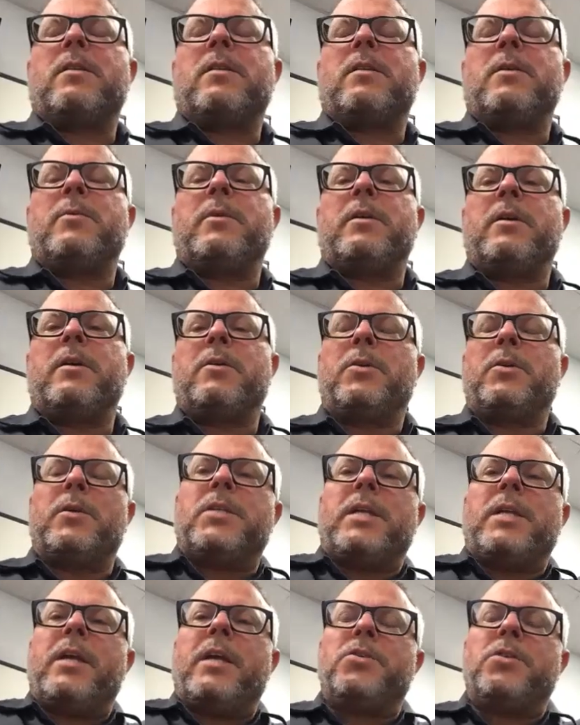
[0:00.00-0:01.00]
you go to a
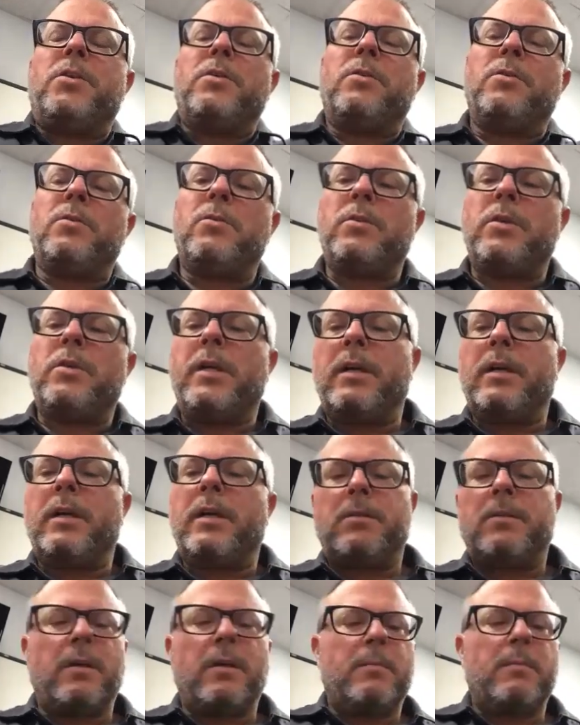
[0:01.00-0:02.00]
stage 2, you
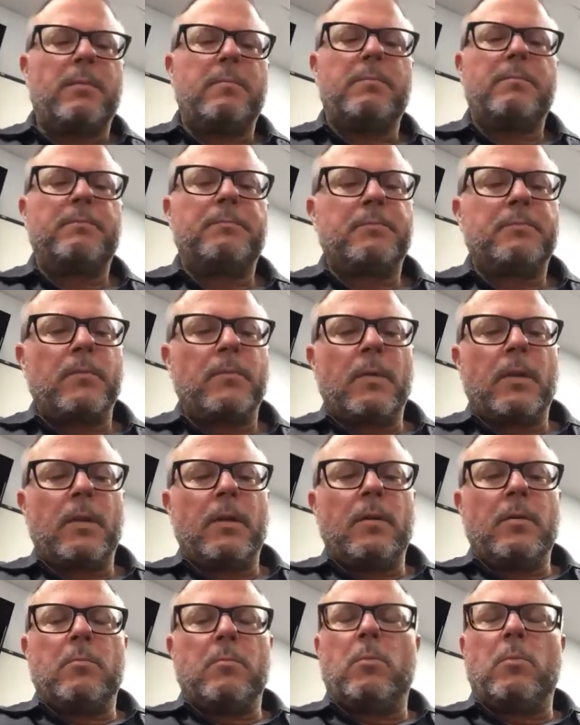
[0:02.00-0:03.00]
get
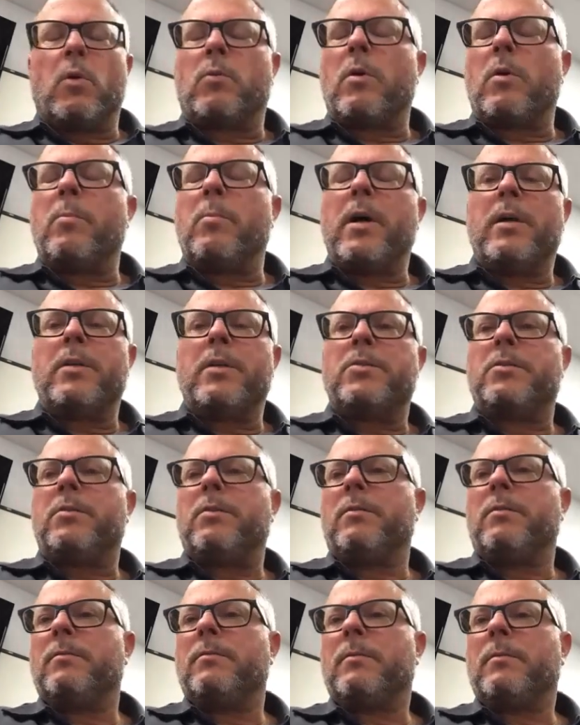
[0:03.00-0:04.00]
more robust
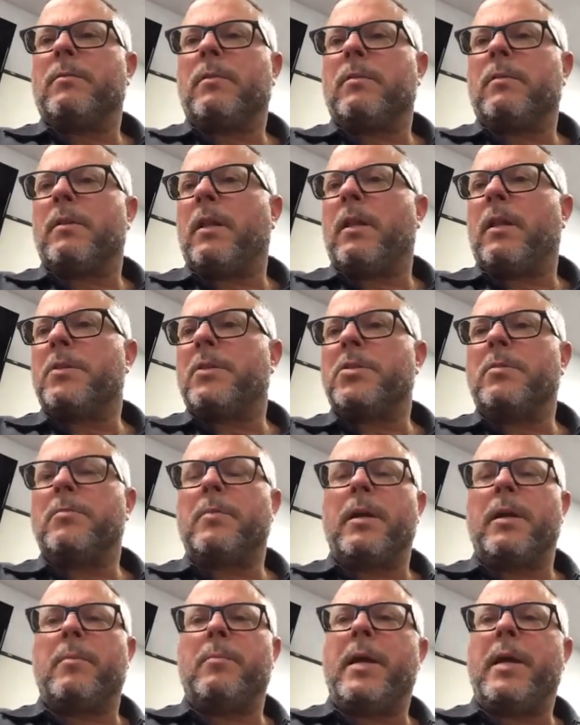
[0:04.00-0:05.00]
clutch
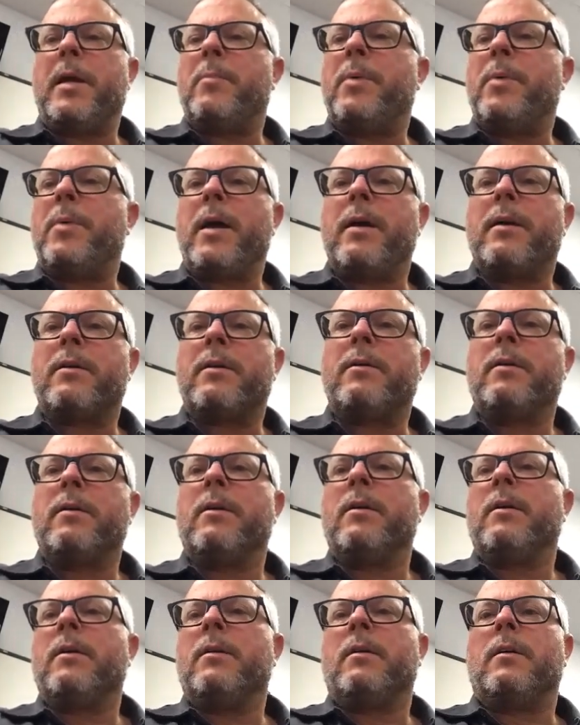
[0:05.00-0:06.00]
and band pack,
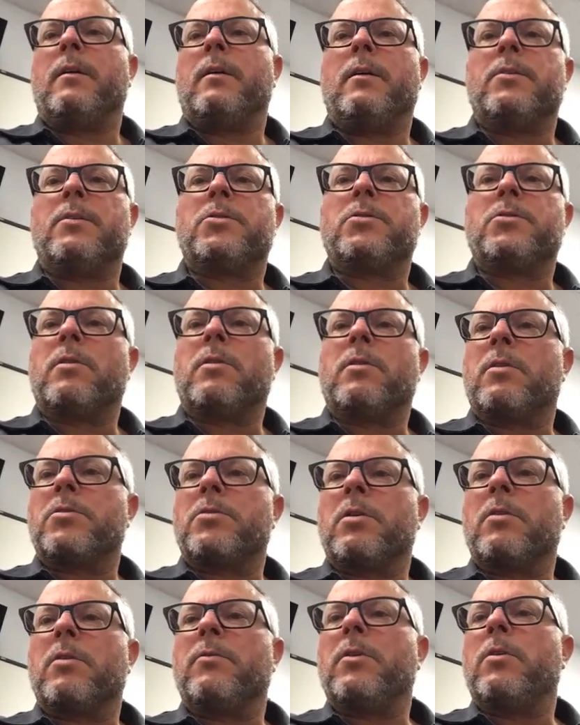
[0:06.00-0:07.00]
stronger
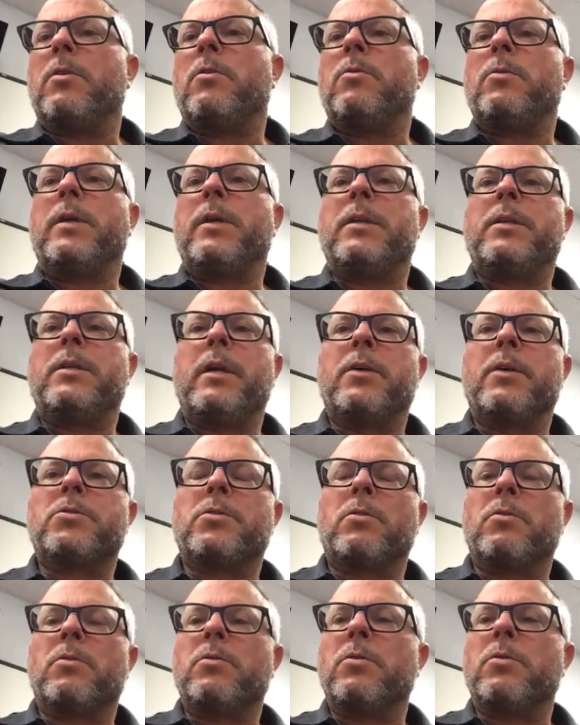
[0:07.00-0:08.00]
servo. We get the
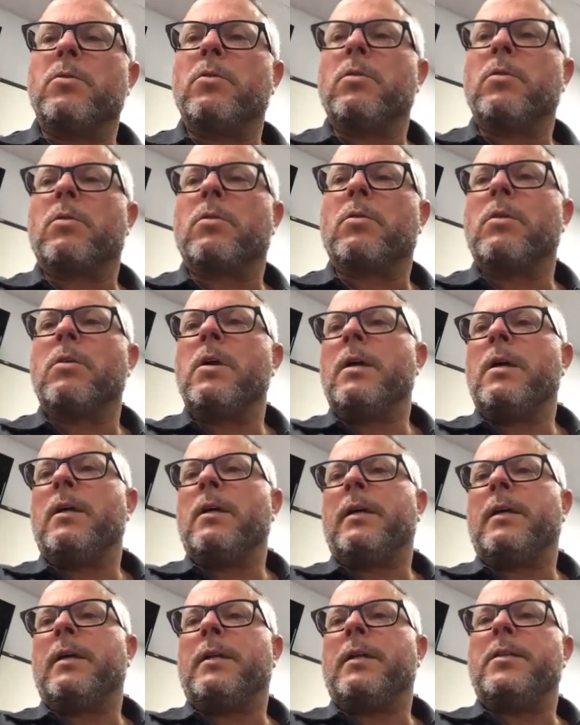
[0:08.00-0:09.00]
external cooler,
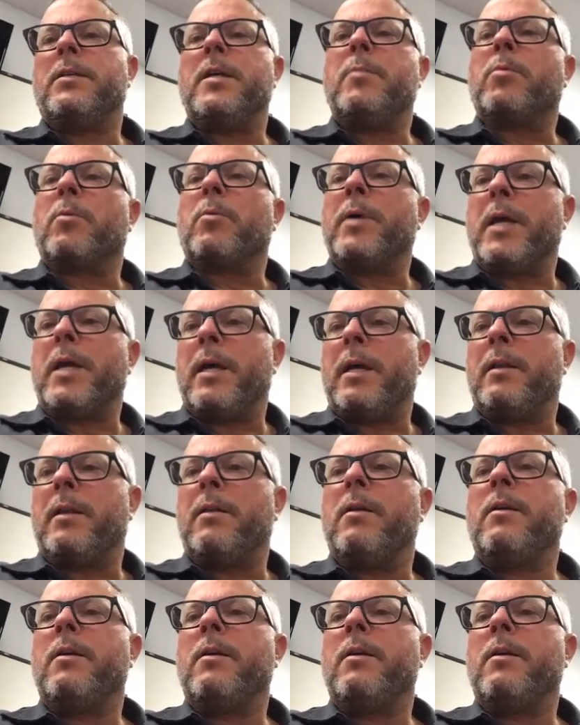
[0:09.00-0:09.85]
and then a deeper pan.